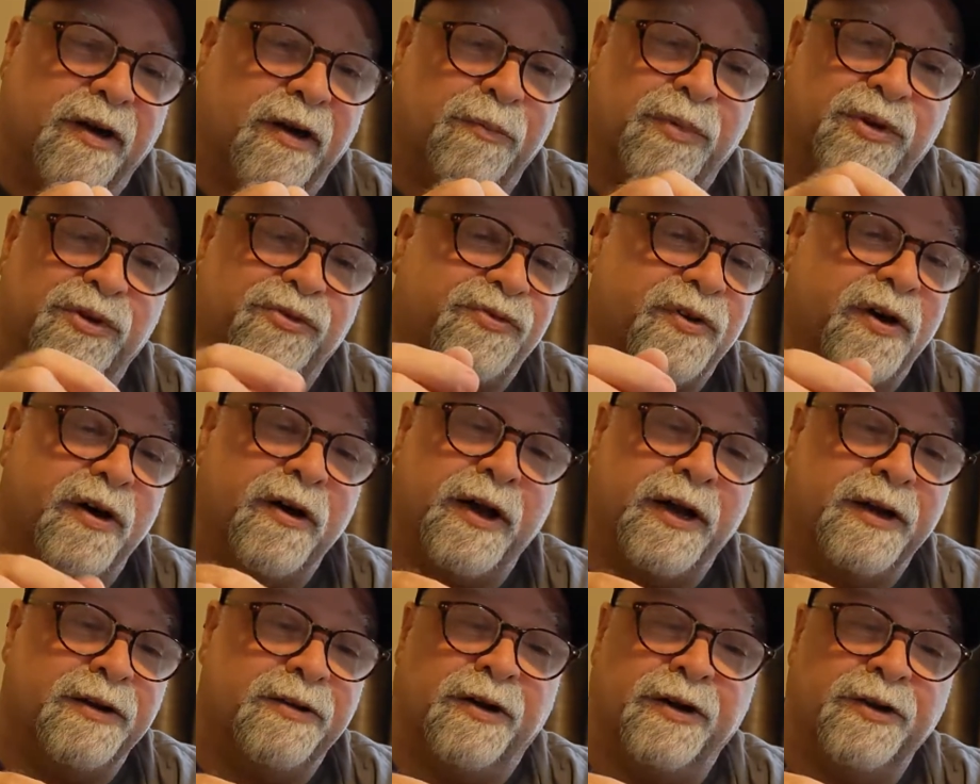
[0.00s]
be
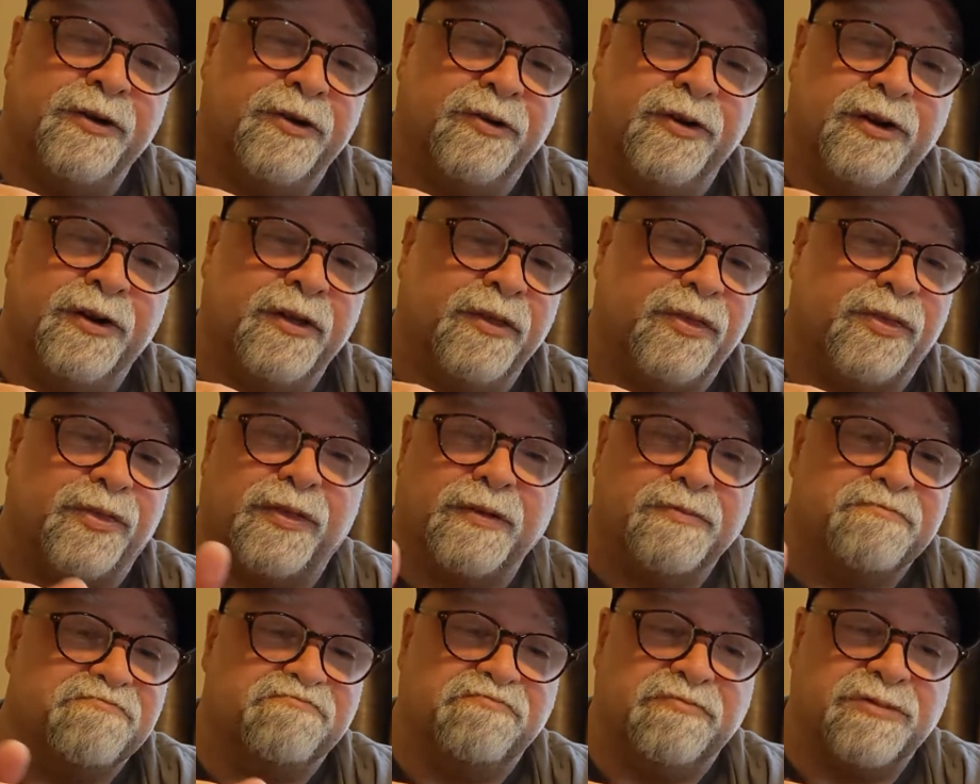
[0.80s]
fine underneath
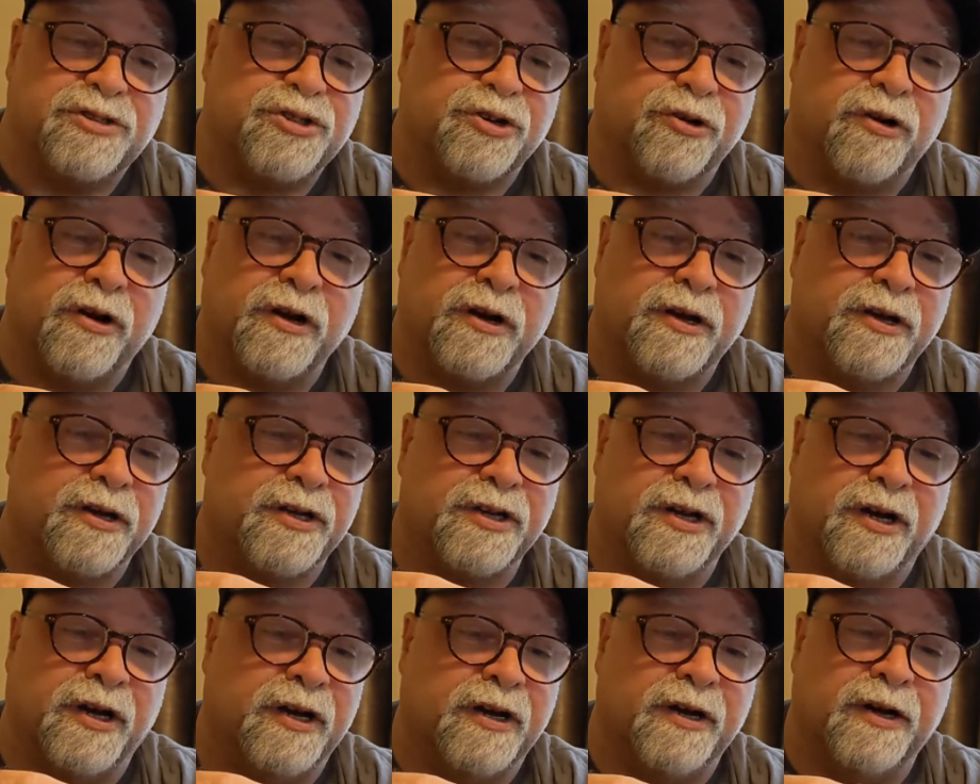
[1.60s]
the truck,
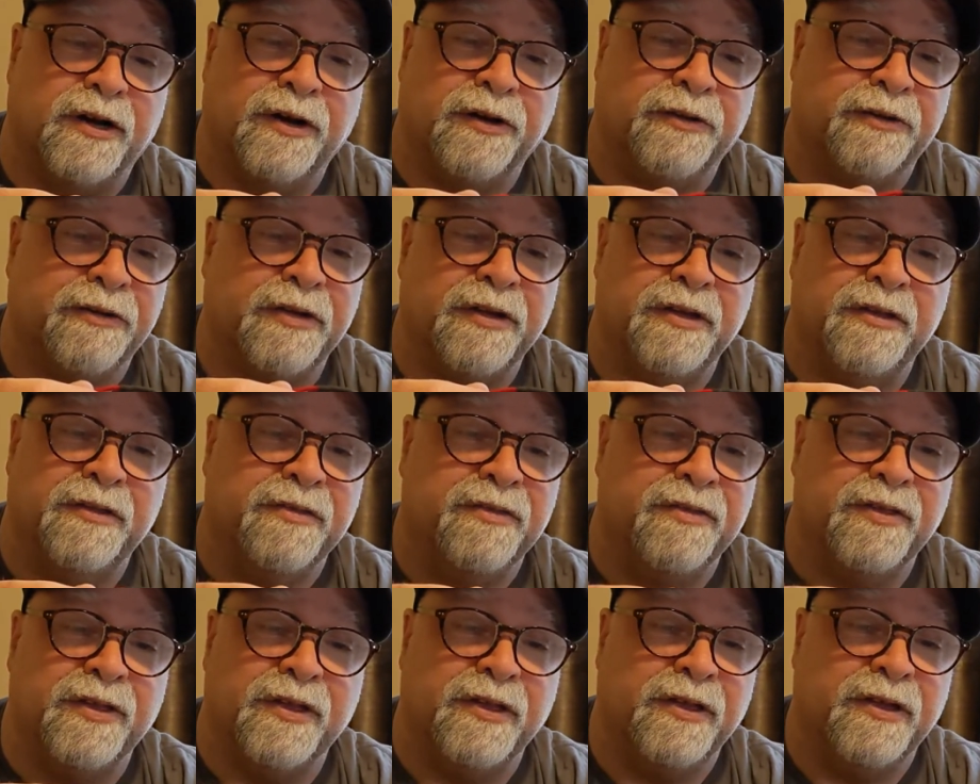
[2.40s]

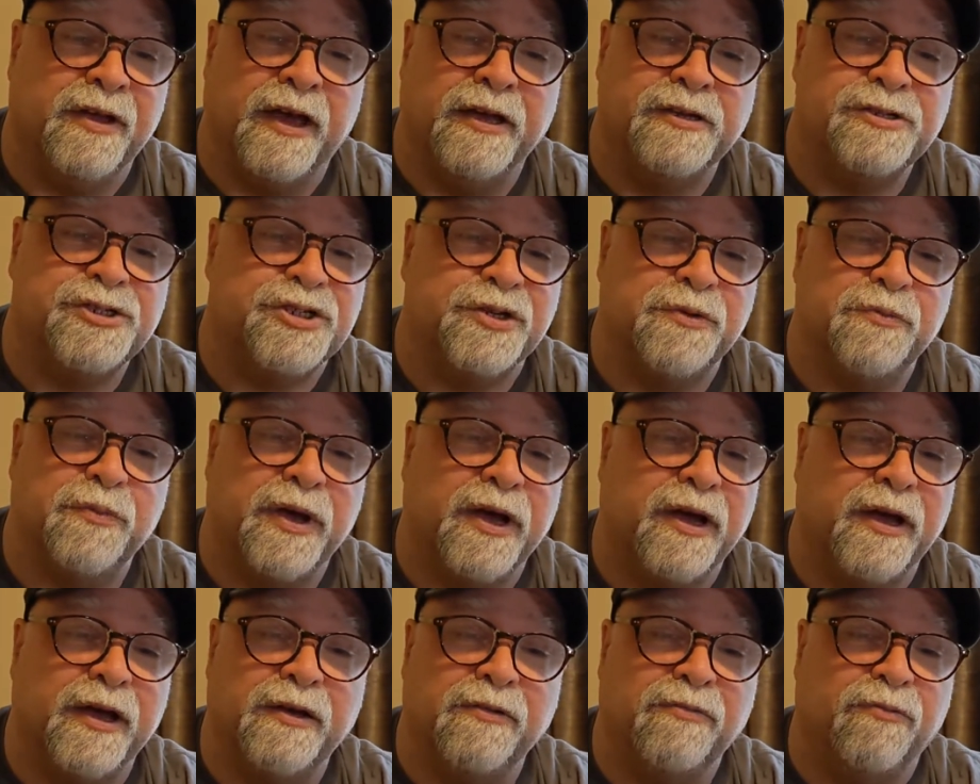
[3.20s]
in the engine
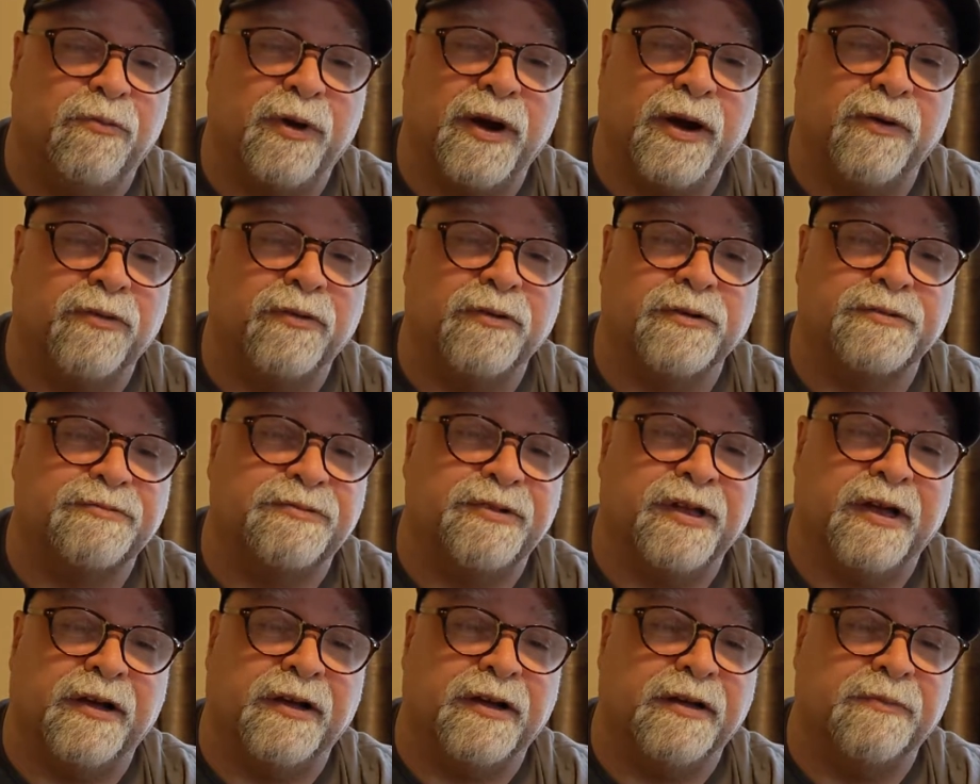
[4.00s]
bay, whatever
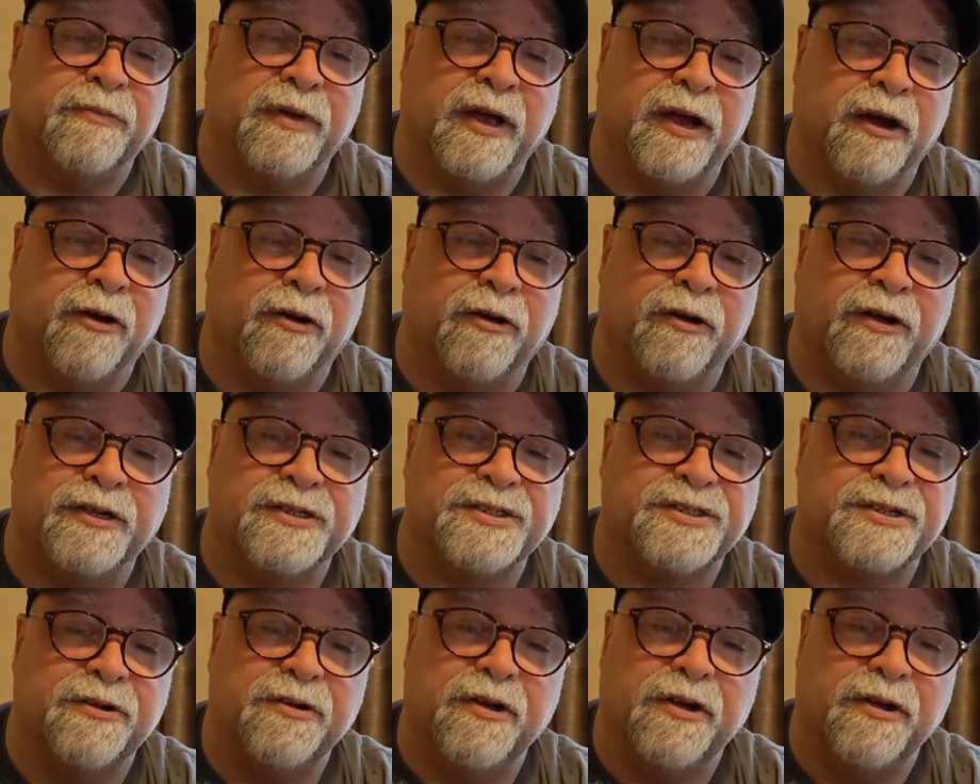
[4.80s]

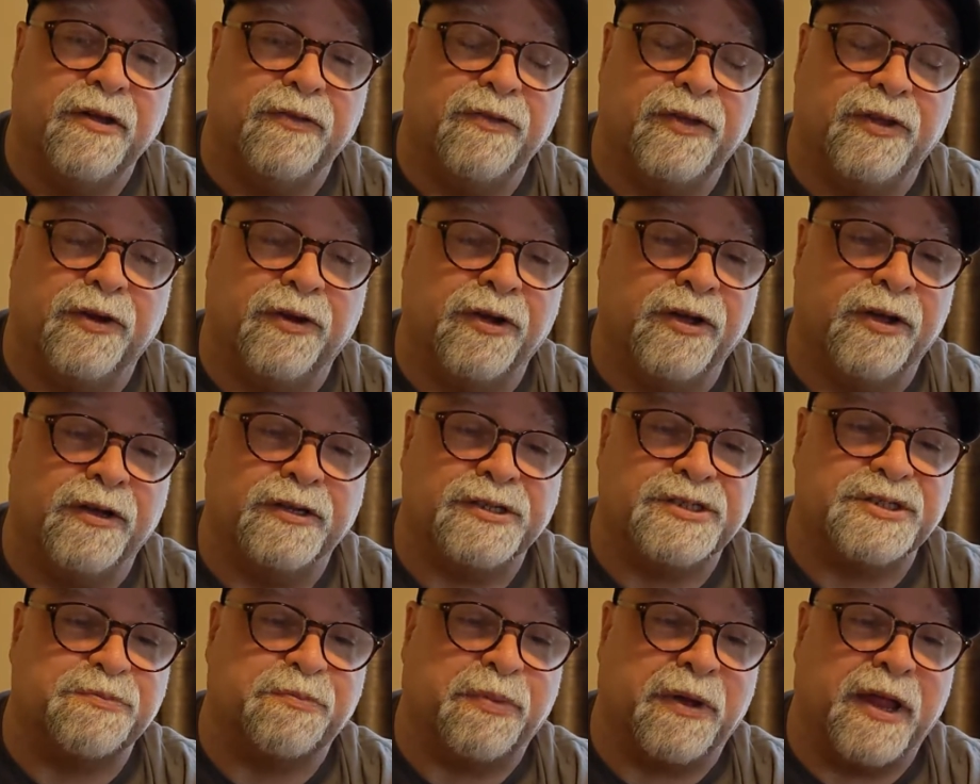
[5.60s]
areas that are getting
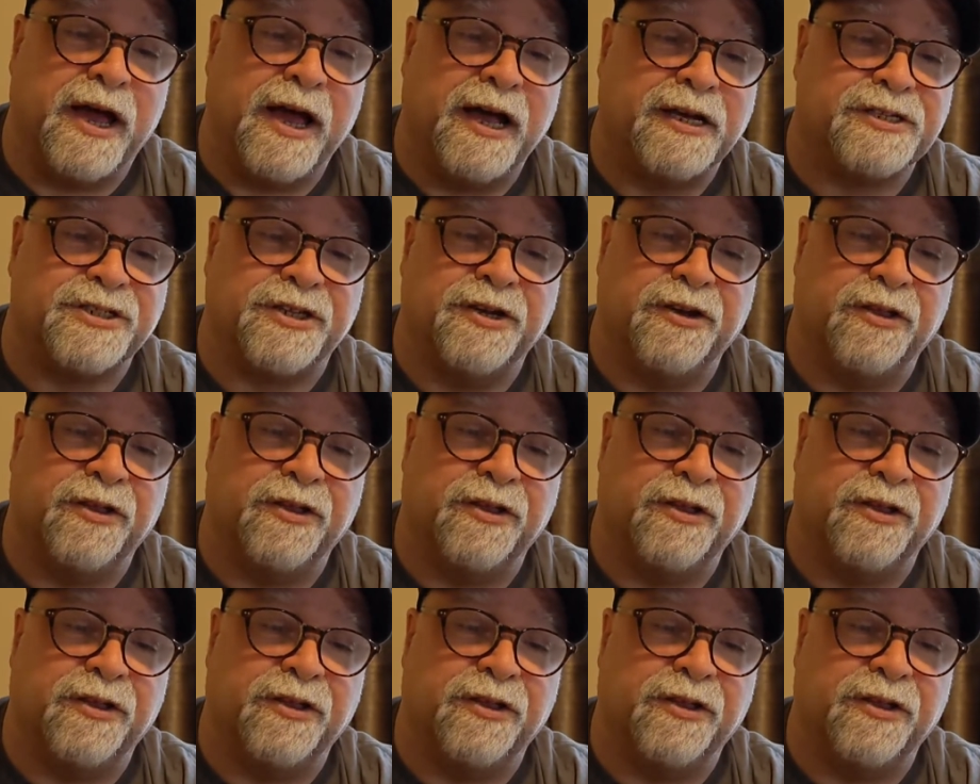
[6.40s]
splashed.